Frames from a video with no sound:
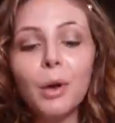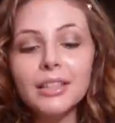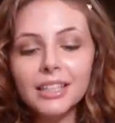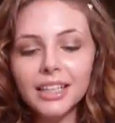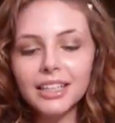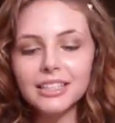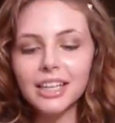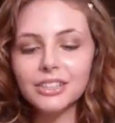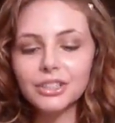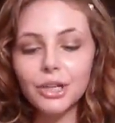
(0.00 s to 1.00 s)
was going to get
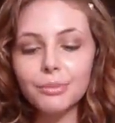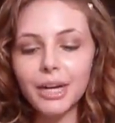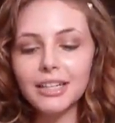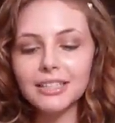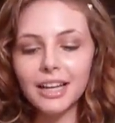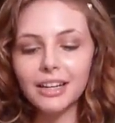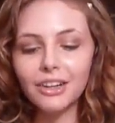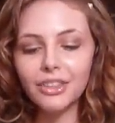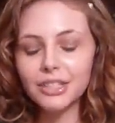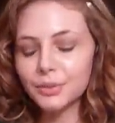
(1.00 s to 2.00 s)
Sandstone, but I decided
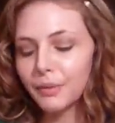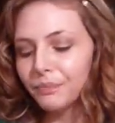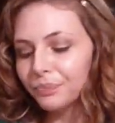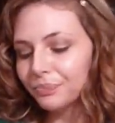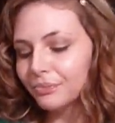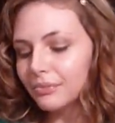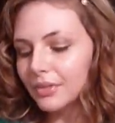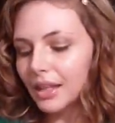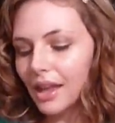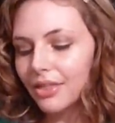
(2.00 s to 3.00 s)
on this one.
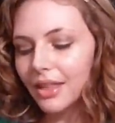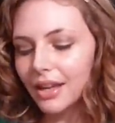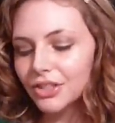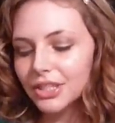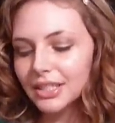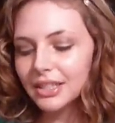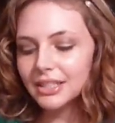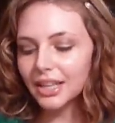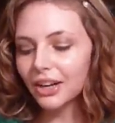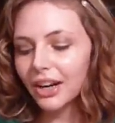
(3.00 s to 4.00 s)
And then just in the
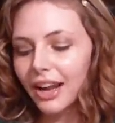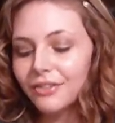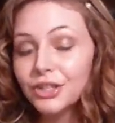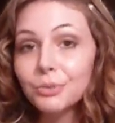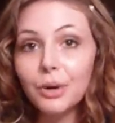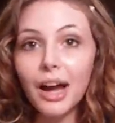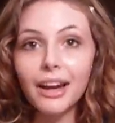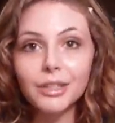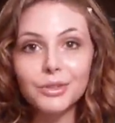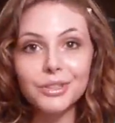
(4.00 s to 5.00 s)
center I have a new
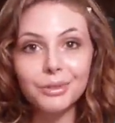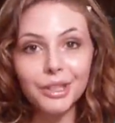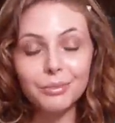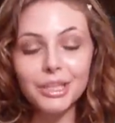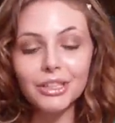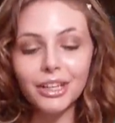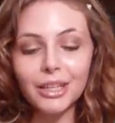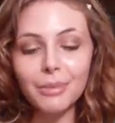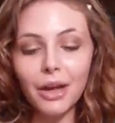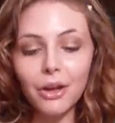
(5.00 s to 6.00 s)
product which I'm going to be
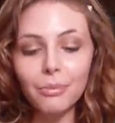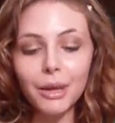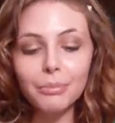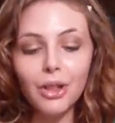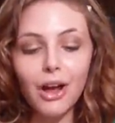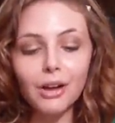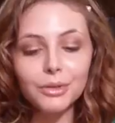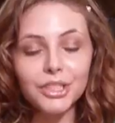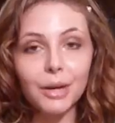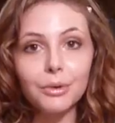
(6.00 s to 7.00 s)
talking about on my blog,
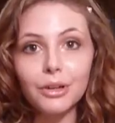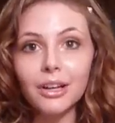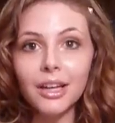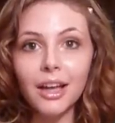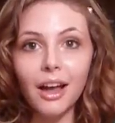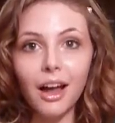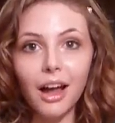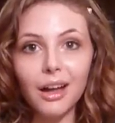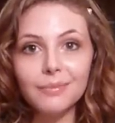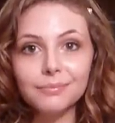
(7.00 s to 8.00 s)
which I will
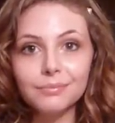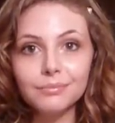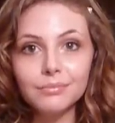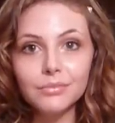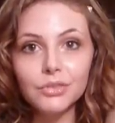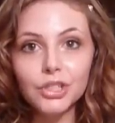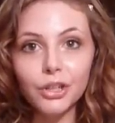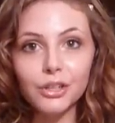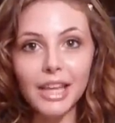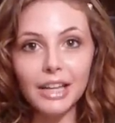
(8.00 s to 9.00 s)

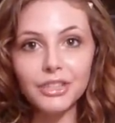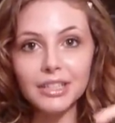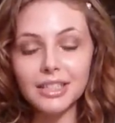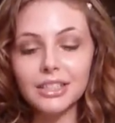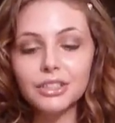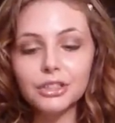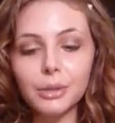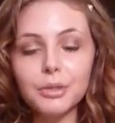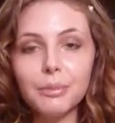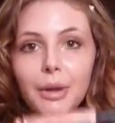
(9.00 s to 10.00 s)
show you the address in the
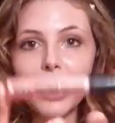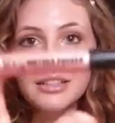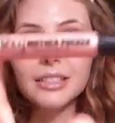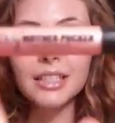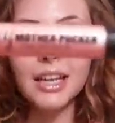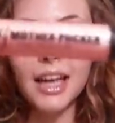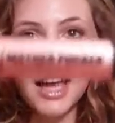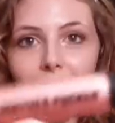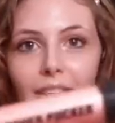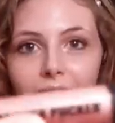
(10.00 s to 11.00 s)
description box.
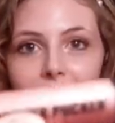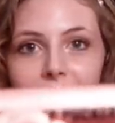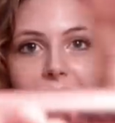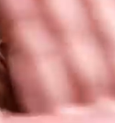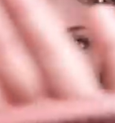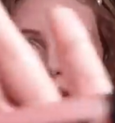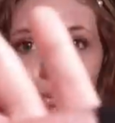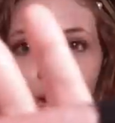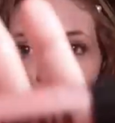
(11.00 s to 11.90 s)
And then in the center of my